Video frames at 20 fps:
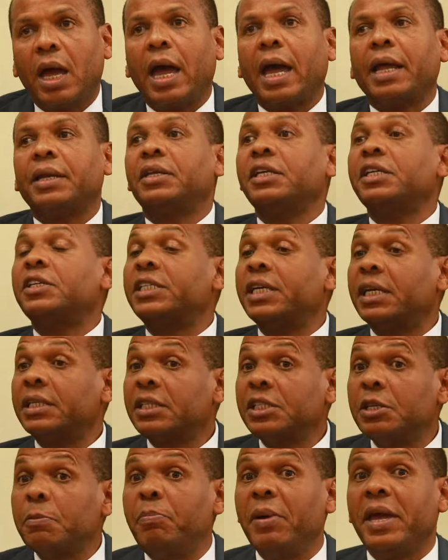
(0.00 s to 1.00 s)
a
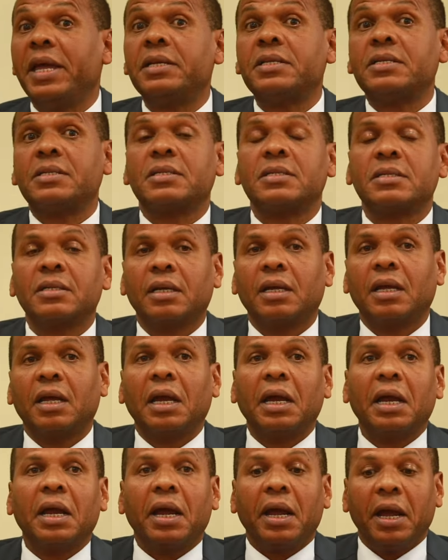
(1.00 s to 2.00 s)
decent debate,
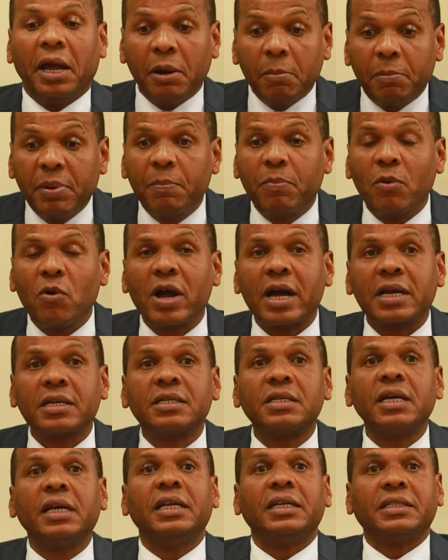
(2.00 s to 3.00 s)
and people can
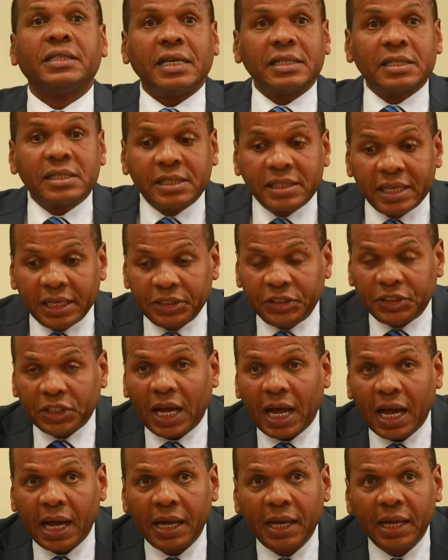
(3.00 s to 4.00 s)
say, let us
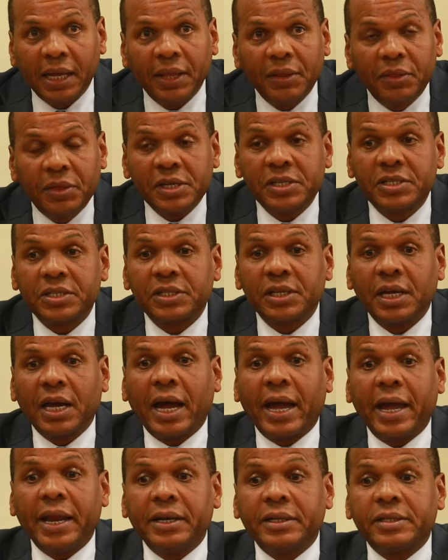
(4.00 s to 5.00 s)
censure this
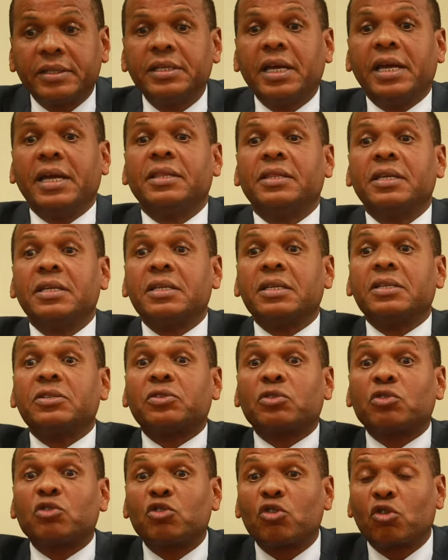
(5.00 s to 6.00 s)
and say this
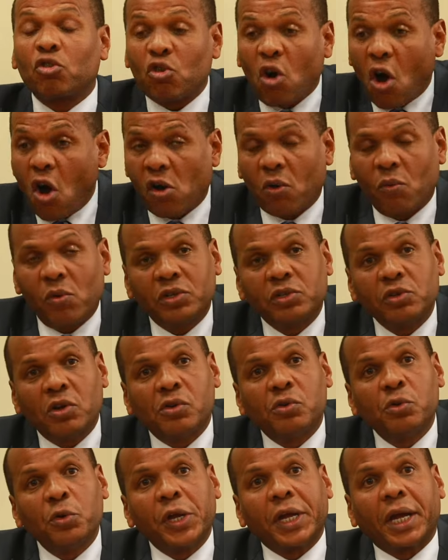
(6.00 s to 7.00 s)
is wrong, what
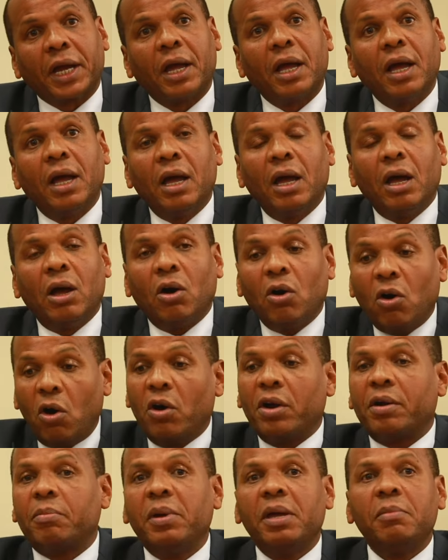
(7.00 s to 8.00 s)
you're doing.
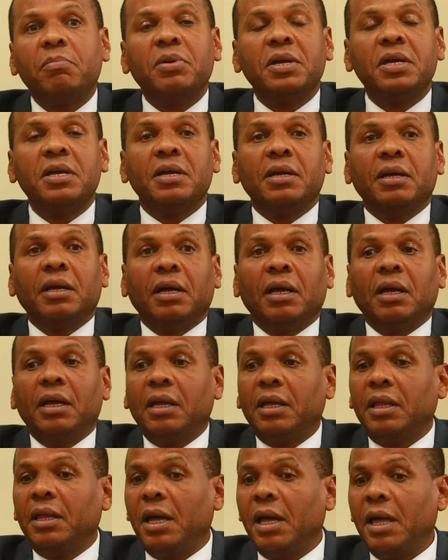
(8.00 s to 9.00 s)
Or maybe
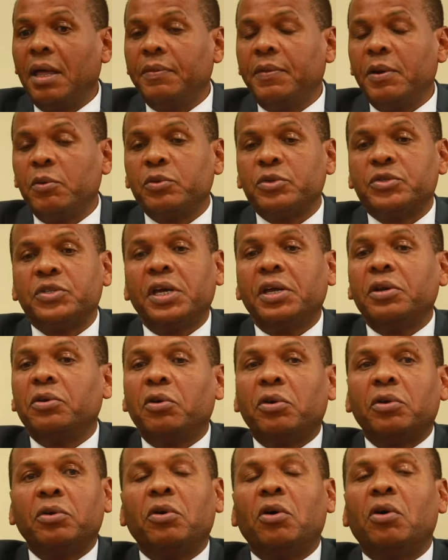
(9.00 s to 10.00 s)
they will say,
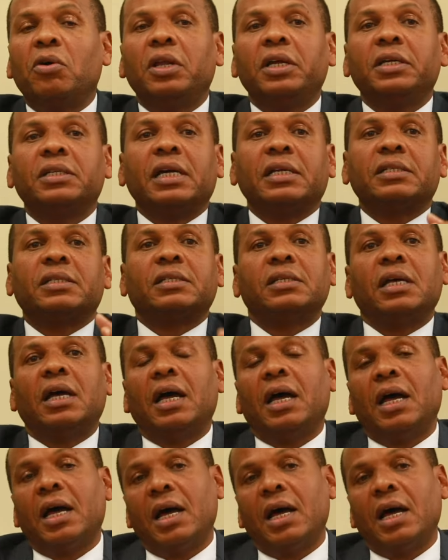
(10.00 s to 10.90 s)
no, let us